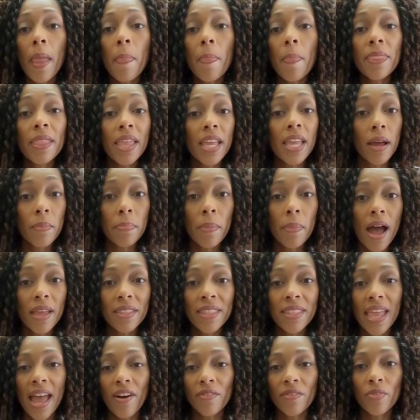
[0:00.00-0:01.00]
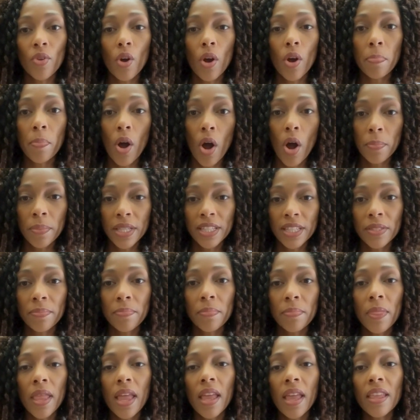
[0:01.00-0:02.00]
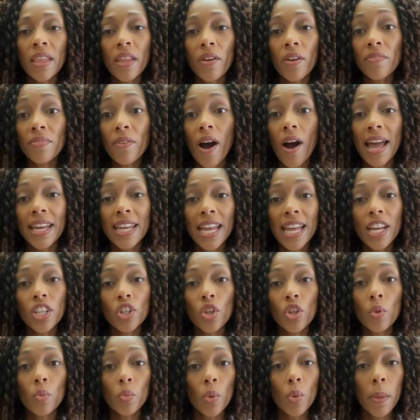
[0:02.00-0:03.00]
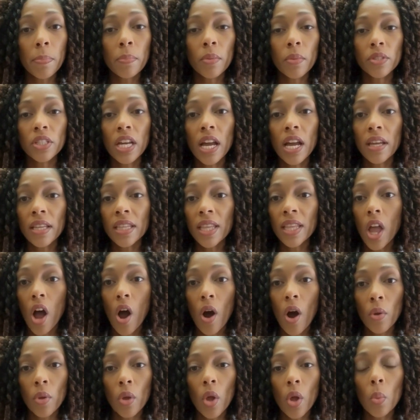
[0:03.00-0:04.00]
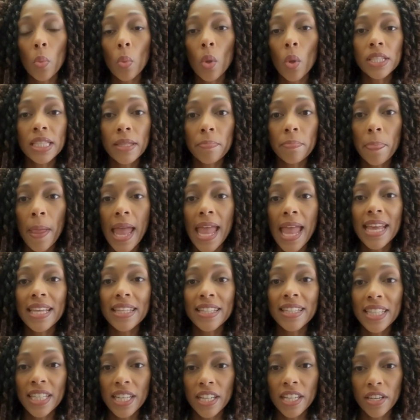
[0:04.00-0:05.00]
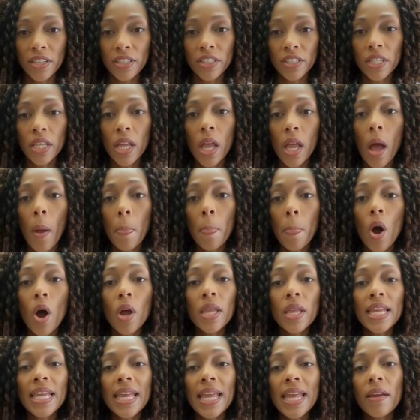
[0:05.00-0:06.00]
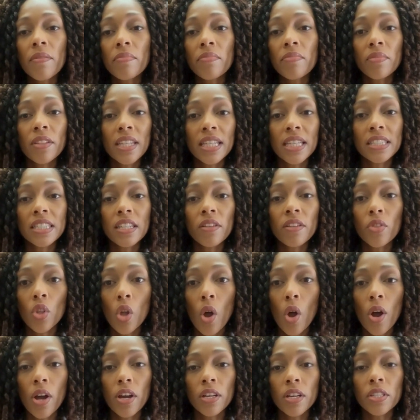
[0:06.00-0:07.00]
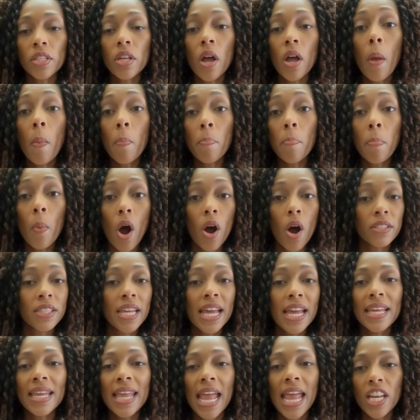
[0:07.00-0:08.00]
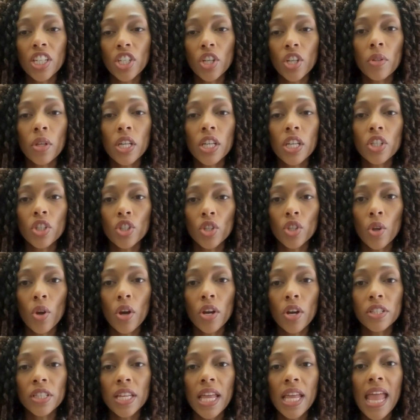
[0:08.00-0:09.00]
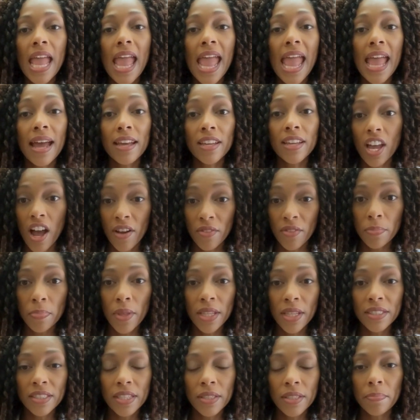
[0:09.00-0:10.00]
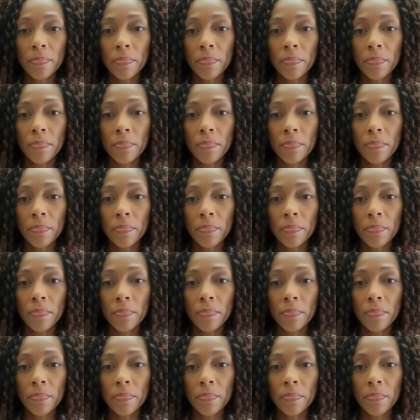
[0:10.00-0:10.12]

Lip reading: Think about that for a moment. The financial ripples alone will span years, pulling in fleets of lawyers, multinational insurers, and governments.